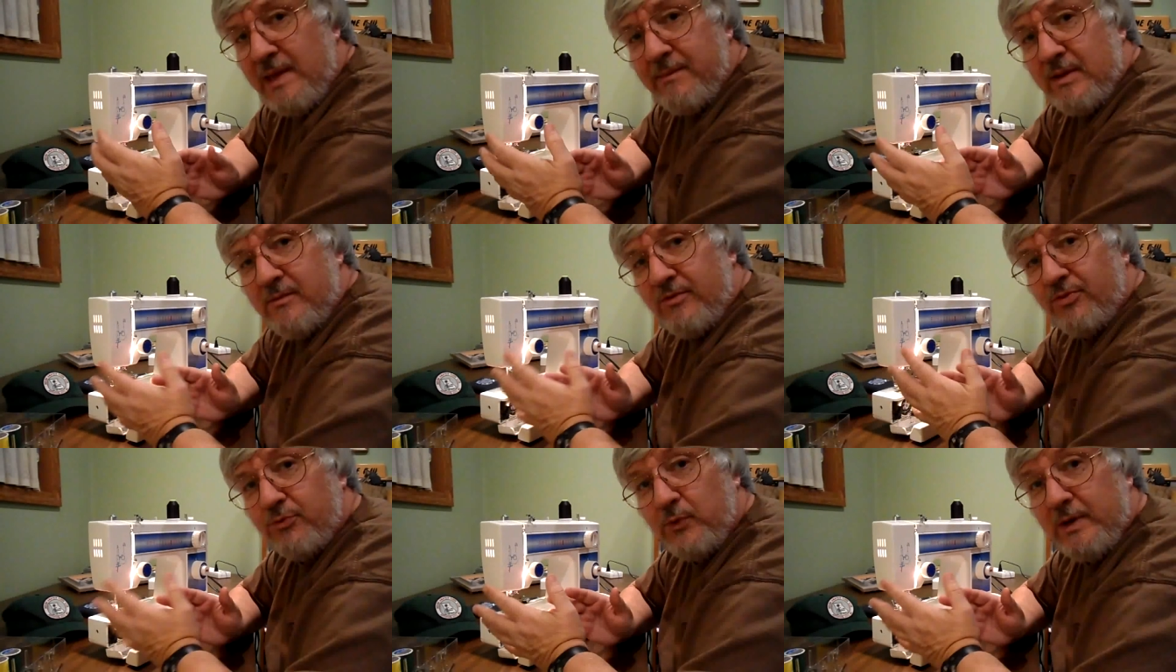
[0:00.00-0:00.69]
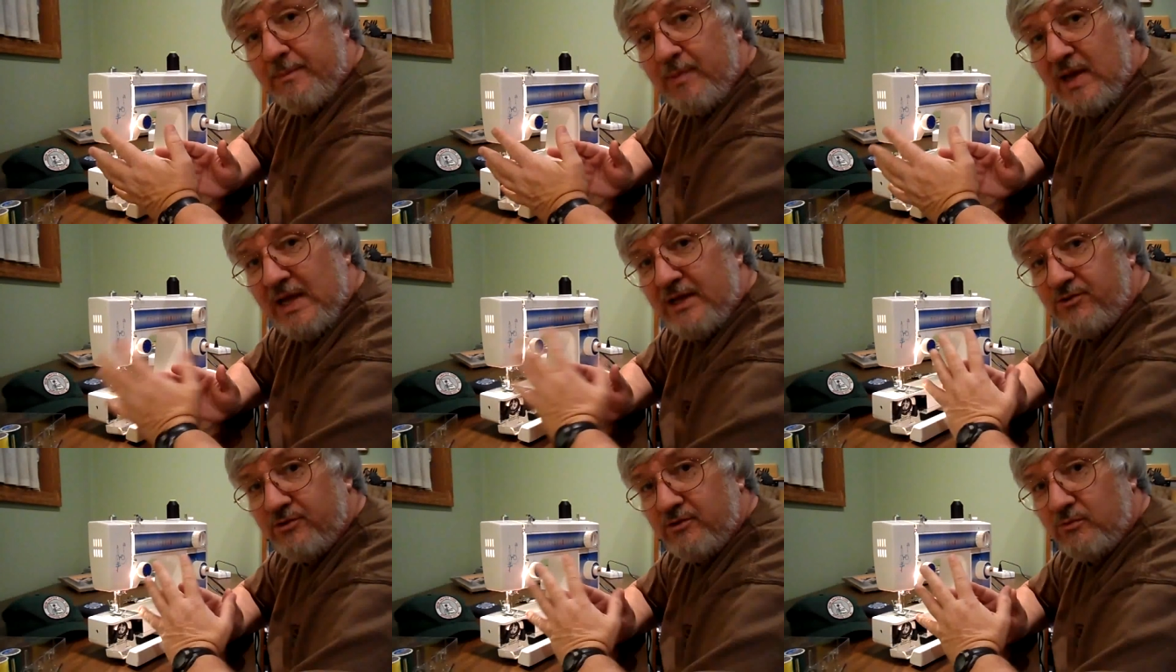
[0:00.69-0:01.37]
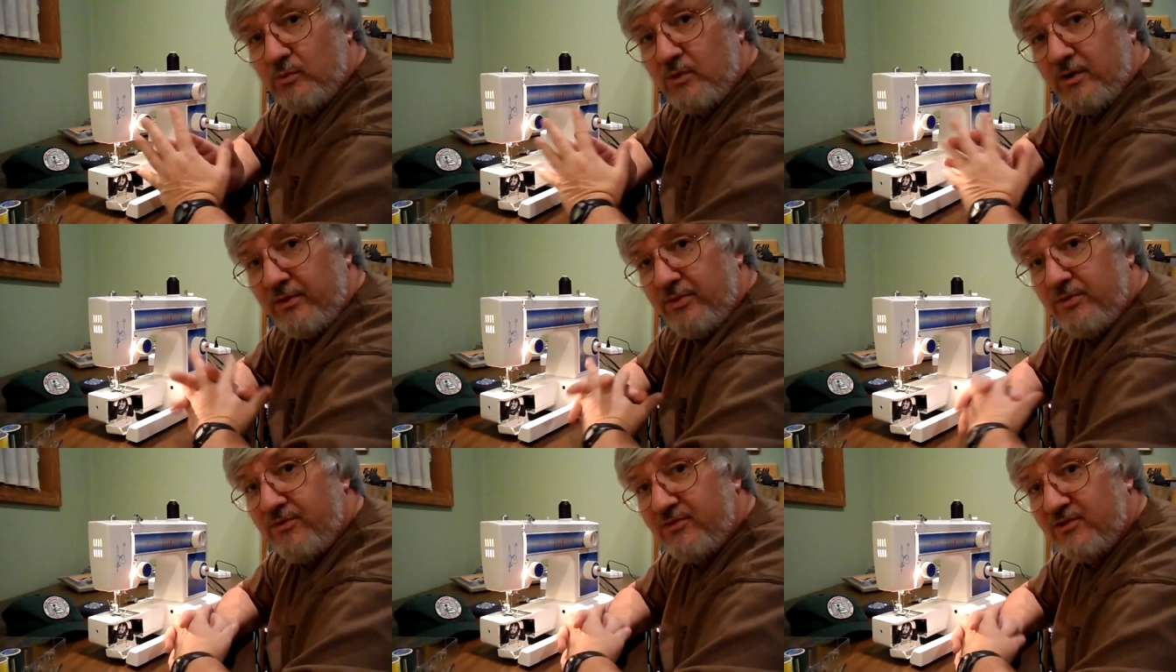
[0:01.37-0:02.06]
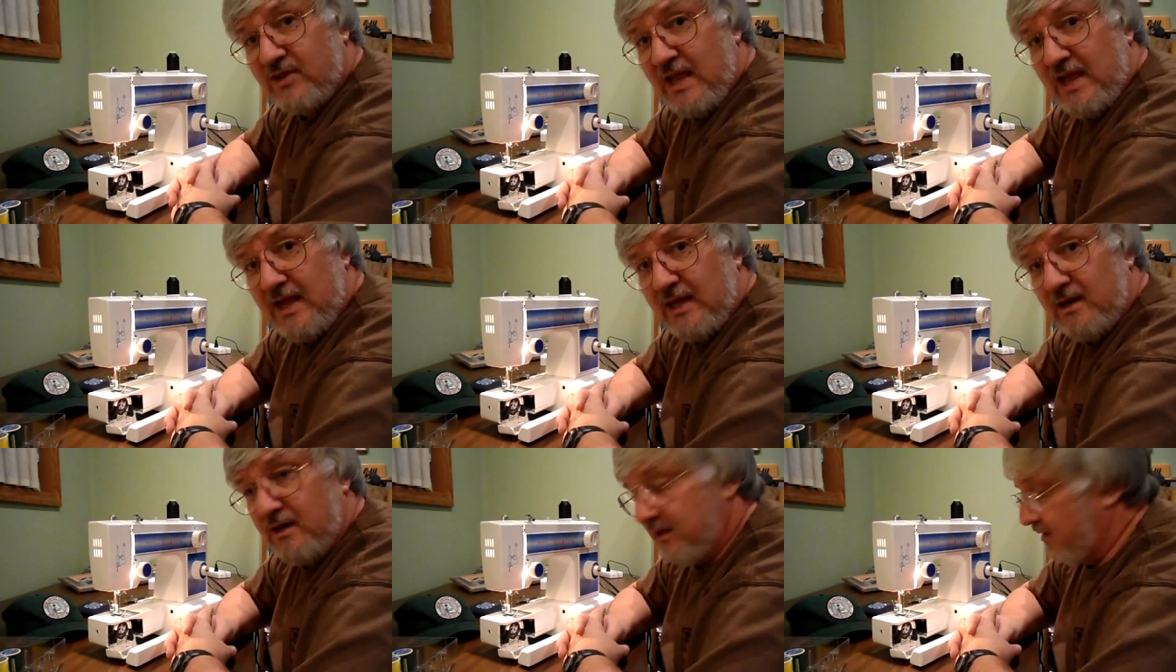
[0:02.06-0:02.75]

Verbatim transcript: maybe three pages worth scanned.